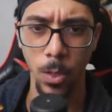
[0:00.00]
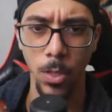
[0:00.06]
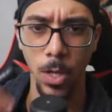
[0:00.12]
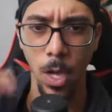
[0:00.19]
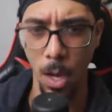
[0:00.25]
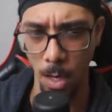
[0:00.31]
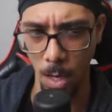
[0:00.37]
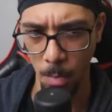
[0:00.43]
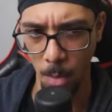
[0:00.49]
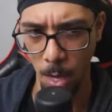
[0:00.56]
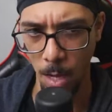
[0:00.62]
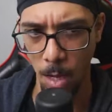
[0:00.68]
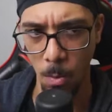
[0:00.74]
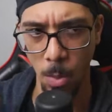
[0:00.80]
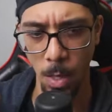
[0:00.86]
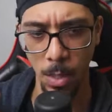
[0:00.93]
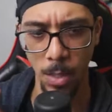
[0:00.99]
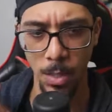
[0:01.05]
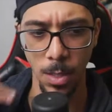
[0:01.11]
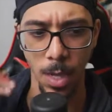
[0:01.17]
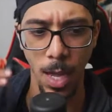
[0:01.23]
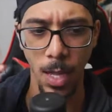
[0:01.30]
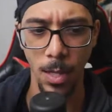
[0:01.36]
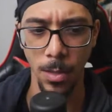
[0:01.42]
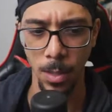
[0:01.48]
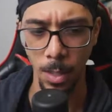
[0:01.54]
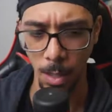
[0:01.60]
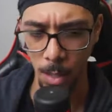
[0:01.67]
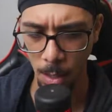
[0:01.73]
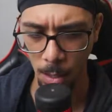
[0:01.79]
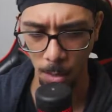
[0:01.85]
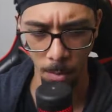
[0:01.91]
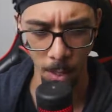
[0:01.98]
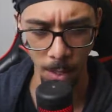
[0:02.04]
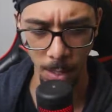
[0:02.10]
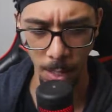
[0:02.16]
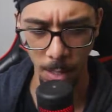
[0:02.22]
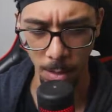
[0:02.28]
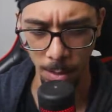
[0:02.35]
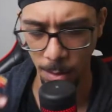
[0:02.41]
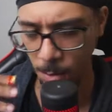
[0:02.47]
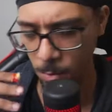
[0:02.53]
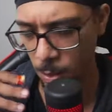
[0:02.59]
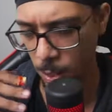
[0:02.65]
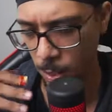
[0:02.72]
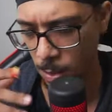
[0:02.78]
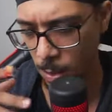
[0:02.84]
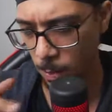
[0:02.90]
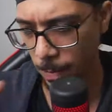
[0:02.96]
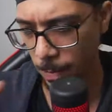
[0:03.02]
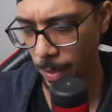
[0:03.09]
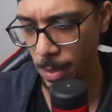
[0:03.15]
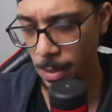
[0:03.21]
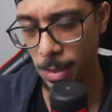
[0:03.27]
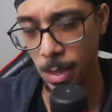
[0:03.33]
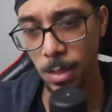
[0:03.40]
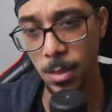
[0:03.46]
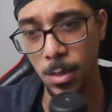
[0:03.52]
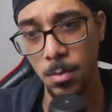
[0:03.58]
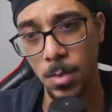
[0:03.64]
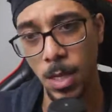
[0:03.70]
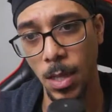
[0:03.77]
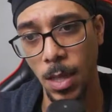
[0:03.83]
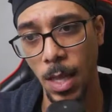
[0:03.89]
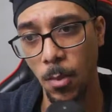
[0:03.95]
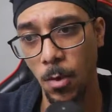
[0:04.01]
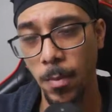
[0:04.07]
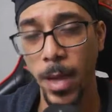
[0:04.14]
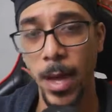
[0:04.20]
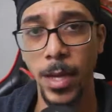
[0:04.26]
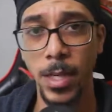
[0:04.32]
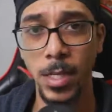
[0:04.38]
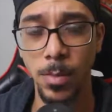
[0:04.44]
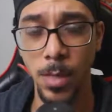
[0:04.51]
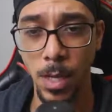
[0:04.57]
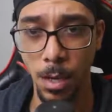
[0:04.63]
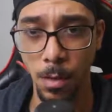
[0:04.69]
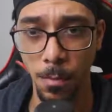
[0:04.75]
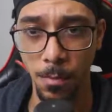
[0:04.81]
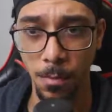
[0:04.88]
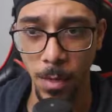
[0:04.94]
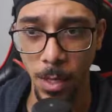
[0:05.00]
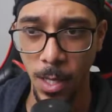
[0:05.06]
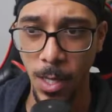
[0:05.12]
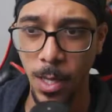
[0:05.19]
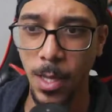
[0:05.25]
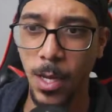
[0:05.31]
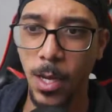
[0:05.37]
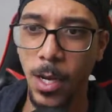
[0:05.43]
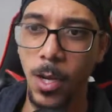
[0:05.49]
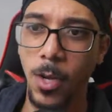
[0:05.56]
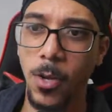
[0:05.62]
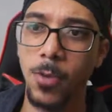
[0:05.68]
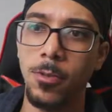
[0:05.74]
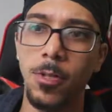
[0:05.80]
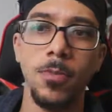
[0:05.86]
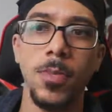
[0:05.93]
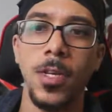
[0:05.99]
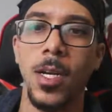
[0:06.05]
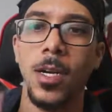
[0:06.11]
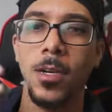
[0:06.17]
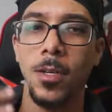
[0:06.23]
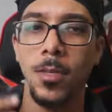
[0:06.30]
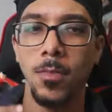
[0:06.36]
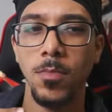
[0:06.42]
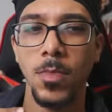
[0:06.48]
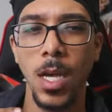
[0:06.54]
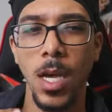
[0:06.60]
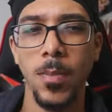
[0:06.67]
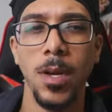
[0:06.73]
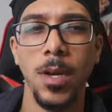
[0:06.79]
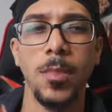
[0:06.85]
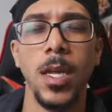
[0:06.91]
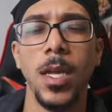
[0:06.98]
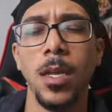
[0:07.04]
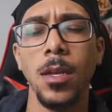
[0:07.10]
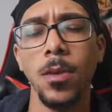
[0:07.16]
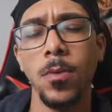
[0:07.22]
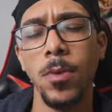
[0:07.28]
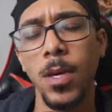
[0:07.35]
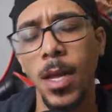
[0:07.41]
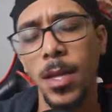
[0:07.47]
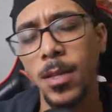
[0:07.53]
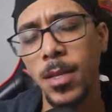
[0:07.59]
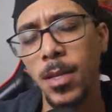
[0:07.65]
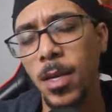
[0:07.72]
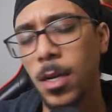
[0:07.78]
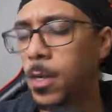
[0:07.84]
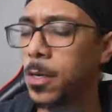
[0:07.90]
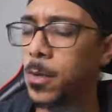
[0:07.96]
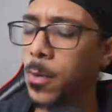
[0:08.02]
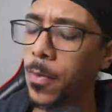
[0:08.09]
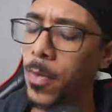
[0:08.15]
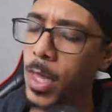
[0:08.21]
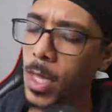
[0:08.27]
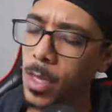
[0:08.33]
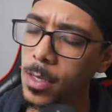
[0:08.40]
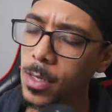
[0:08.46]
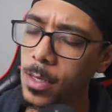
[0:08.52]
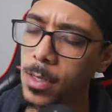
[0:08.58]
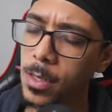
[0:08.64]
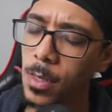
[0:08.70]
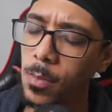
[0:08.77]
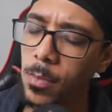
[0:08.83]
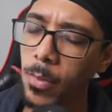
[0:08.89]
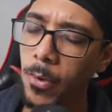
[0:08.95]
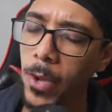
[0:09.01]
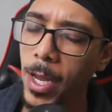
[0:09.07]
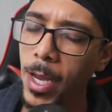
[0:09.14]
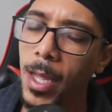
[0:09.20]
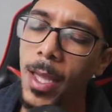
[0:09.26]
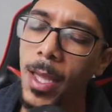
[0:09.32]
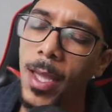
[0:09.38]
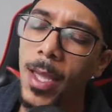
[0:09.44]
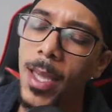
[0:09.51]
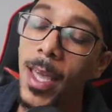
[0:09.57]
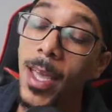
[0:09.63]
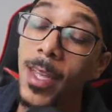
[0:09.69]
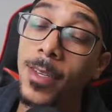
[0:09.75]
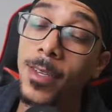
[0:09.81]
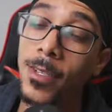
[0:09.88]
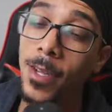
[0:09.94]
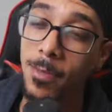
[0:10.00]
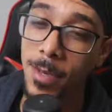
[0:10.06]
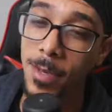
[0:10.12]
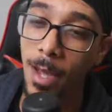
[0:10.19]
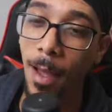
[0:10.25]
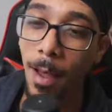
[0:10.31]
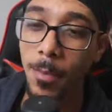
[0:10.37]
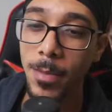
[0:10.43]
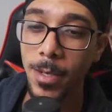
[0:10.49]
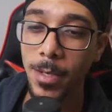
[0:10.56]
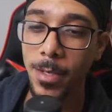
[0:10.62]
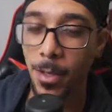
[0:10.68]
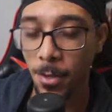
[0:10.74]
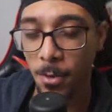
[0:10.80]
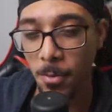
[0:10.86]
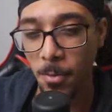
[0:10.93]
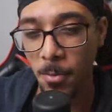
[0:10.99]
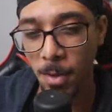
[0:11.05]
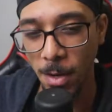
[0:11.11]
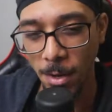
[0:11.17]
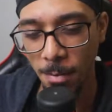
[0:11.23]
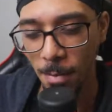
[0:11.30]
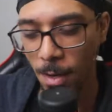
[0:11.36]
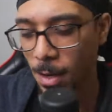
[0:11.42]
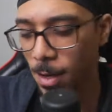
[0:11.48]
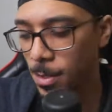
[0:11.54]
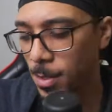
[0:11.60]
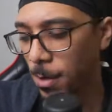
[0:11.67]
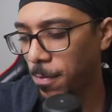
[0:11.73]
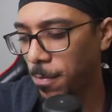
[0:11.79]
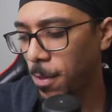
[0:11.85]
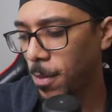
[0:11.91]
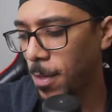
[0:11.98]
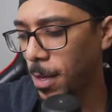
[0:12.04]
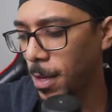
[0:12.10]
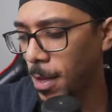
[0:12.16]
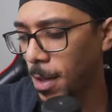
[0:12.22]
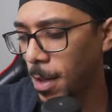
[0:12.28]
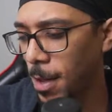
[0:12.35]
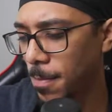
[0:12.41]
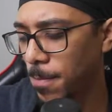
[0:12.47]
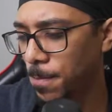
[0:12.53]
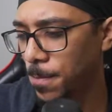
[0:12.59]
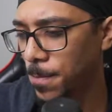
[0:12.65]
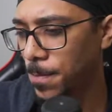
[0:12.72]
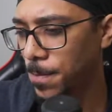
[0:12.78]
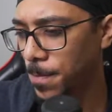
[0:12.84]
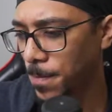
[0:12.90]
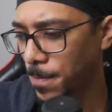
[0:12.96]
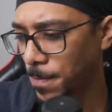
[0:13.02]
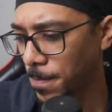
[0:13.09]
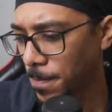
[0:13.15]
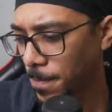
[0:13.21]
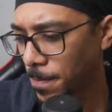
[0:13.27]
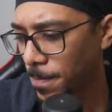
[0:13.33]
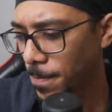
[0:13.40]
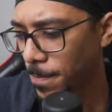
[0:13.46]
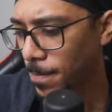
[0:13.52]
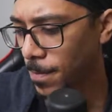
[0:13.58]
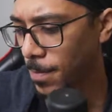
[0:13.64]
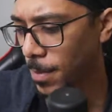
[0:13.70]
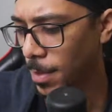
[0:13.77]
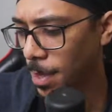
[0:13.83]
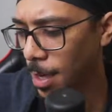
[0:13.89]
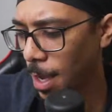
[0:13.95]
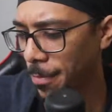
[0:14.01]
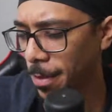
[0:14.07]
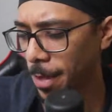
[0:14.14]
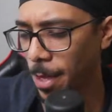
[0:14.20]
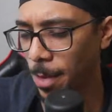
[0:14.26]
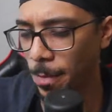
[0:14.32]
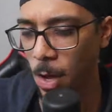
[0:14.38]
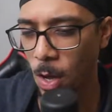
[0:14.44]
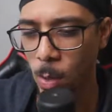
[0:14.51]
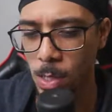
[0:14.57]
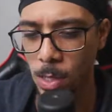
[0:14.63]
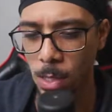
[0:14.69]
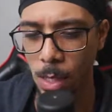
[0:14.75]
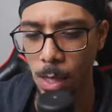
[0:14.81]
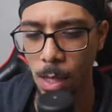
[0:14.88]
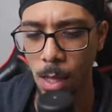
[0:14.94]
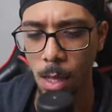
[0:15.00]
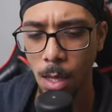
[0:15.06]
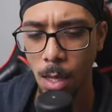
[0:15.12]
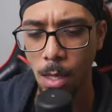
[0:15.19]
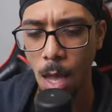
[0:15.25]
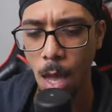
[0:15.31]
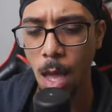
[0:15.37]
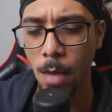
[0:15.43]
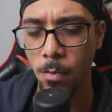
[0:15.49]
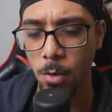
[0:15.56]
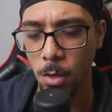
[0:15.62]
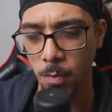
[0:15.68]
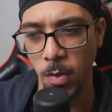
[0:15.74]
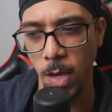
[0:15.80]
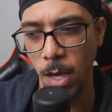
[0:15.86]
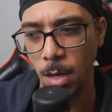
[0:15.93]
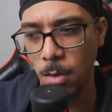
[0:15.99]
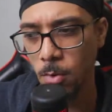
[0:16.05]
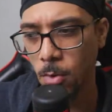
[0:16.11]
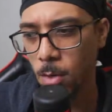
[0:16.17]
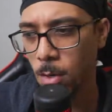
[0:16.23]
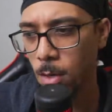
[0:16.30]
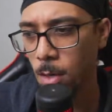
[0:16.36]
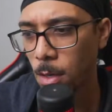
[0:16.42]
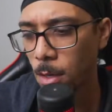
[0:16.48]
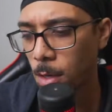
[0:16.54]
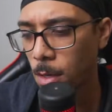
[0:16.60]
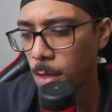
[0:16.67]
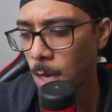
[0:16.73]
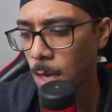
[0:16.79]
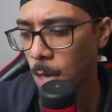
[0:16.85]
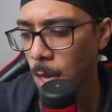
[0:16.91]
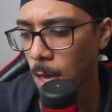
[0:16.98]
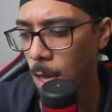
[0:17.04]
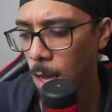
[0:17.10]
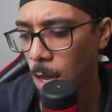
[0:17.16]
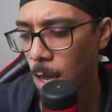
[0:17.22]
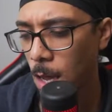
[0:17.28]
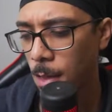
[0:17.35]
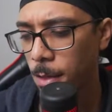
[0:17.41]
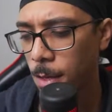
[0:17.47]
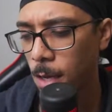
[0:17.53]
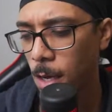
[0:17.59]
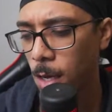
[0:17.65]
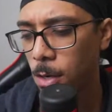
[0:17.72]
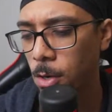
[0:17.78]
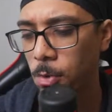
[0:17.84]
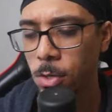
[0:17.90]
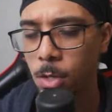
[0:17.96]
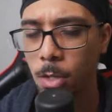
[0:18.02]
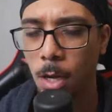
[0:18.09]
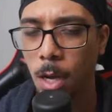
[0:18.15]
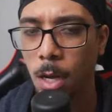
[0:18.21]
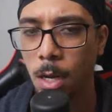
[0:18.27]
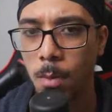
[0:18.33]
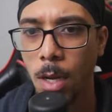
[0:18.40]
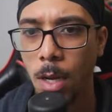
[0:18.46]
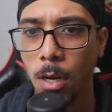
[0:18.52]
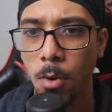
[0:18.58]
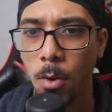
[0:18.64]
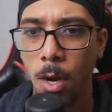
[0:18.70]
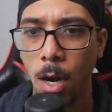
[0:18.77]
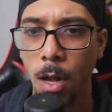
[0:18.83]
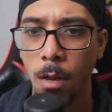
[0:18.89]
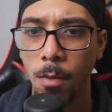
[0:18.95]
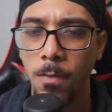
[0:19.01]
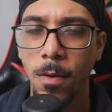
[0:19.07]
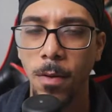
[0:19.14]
talking about it. When it's on subject. Someone may say something that reminds me of something I heard sometime, and I'm like, but I think I heard of this at some point. And sometimes it's a little weird because I feel like I'm always saying, yeah, I've heard of that, or yeah, I think I know what you're talking about, or I've